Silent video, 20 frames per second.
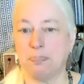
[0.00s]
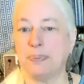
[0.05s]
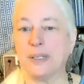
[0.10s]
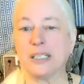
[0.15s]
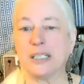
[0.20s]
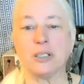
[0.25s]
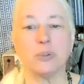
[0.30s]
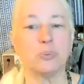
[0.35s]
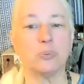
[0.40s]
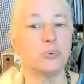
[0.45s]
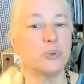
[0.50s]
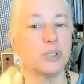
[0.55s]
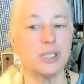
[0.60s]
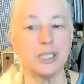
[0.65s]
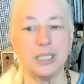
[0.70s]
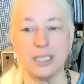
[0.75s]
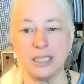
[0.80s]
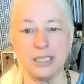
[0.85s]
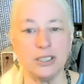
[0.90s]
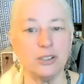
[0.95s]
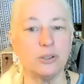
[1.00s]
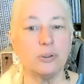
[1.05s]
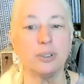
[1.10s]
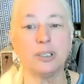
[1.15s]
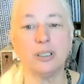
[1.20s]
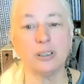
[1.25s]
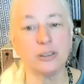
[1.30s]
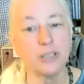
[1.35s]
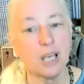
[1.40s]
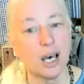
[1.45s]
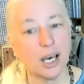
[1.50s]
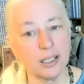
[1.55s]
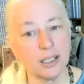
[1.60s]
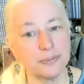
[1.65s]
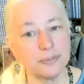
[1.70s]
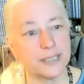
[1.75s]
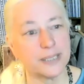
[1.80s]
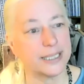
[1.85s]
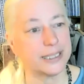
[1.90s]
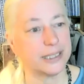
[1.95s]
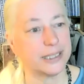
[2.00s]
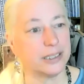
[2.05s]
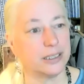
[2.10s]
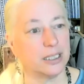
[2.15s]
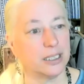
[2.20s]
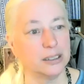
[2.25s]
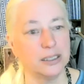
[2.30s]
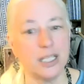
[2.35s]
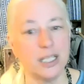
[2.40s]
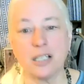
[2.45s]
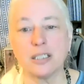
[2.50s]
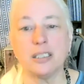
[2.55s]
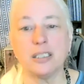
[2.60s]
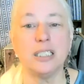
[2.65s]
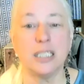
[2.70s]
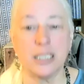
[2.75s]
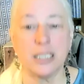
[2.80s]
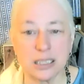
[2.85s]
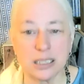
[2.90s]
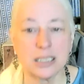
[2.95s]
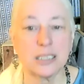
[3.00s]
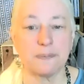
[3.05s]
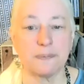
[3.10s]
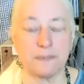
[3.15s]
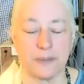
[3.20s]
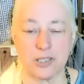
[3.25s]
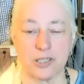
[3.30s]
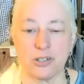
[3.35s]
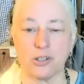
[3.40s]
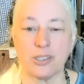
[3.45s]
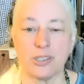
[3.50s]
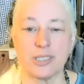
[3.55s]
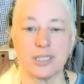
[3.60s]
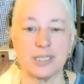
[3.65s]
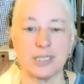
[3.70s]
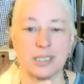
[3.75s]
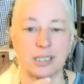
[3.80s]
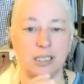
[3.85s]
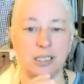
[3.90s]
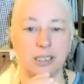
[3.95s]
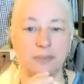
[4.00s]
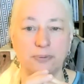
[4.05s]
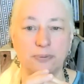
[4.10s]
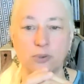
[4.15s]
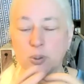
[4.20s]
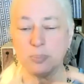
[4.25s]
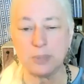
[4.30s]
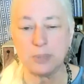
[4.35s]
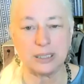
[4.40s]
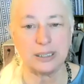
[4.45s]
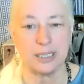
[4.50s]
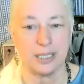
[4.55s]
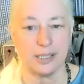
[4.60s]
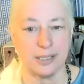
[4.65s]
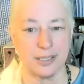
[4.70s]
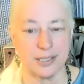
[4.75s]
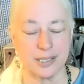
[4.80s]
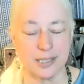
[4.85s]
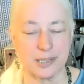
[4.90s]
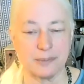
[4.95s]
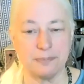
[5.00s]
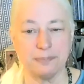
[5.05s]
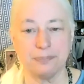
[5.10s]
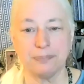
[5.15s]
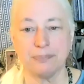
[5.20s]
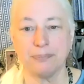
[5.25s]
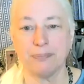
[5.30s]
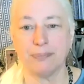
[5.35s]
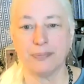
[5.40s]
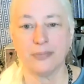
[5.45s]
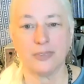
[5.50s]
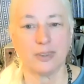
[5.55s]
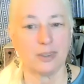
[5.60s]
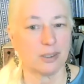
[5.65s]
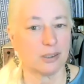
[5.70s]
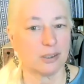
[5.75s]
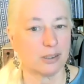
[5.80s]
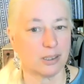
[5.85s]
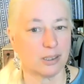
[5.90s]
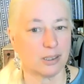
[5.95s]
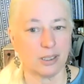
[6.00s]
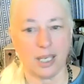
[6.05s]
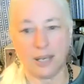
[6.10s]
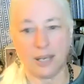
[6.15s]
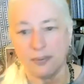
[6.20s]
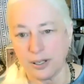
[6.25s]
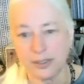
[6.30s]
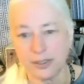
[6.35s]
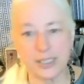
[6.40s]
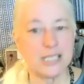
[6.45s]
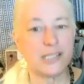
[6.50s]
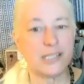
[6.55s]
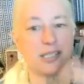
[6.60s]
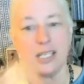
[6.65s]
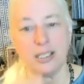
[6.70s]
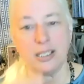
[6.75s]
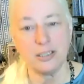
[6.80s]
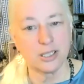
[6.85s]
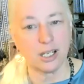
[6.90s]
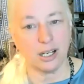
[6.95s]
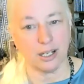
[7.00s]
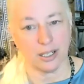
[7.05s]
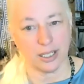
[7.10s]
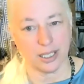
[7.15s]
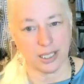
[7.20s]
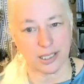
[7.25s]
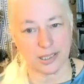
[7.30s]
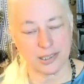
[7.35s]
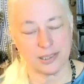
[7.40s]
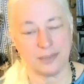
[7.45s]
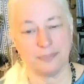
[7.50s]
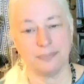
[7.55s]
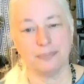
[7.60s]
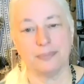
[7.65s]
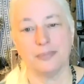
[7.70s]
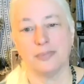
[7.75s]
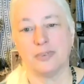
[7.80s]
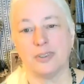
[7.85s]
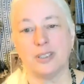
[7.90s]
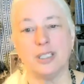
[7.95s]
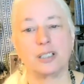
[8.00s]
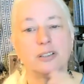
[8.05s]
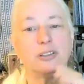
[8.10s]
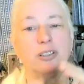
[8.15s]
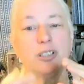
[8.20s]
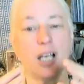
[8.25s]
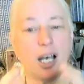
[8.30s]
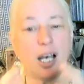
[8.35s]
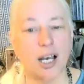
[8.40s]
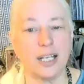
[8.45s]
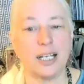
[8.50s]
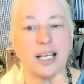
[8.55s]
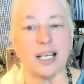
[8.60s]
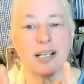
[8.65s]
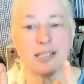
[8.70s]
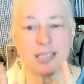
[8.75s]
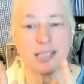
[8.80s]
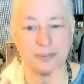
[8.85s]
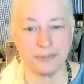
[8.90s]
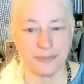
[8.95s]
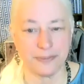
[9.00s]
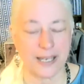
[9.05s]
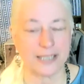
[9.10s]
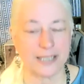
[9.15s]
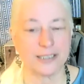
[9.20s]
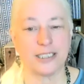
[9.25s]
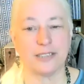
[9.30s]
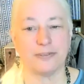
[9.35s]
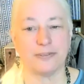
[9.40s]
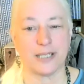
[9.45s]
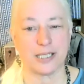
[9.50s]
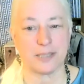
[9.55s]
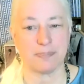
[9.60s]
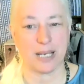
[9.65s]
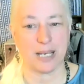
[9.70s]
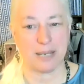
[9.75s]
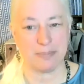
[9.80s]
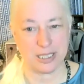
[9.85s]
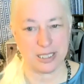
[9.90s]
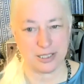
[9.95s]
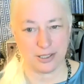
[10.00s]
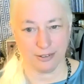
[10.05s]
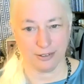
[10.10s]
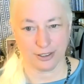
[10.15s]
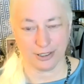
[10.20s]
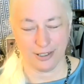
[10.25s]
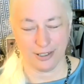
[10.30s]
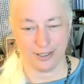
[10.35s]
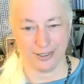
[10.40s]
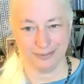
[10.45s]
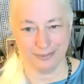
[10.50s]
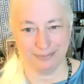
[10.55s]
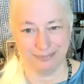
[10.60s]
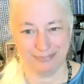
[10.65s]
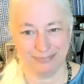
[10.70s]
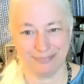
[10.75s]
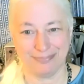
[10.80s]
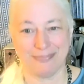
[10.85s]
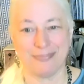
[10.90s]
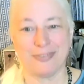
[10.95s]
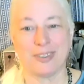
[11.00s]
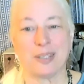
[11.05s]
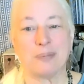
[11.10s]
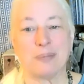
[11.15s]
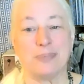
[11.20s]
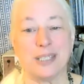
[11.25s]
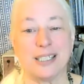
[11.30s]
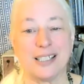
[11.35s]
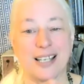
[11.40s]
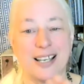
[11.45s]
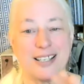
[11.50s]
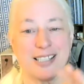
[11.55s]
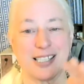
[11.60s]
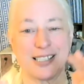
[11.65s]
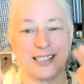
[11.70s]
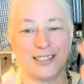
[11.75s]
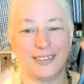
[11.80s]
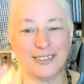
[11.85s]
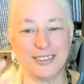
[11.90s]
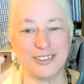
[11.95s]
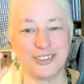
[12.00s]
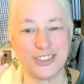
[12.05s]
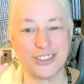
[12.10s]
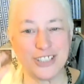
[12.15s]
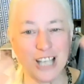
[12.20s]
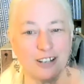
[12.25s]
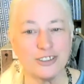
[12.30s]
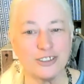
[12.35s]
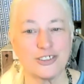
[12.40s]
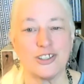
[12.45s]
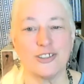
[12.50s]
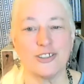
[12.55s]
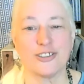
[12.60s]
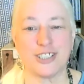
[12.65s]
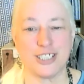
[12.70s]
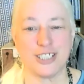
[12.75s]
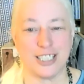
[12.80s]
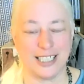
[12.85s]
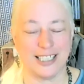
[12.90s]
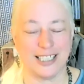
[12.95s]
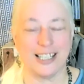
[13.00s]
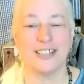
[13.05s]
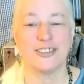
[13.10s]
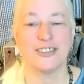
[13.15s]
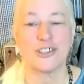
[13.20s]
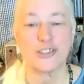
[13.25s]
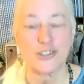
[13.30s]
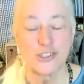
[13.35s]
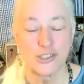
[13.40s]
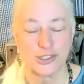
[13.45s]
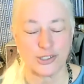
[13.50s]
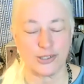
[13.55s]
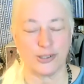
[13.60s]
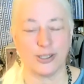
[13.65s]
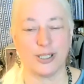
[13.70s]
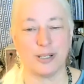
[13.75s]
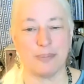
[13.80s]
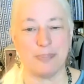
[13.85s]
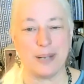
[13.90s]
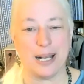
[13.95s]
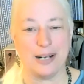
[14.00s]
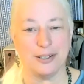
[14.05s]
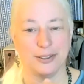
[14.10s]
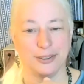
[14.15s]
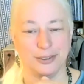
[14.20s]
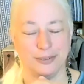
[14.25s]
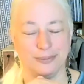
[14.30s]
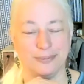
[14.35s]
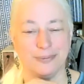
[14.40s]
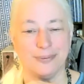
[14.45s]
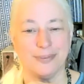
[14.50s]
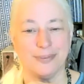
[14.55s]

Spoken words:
but it wouldn't, you know, and a lot of like lung yin deficiency formulas have all these yin tonics. They're not as effective as Maimendong Tong because Zhang Zhongjing understood about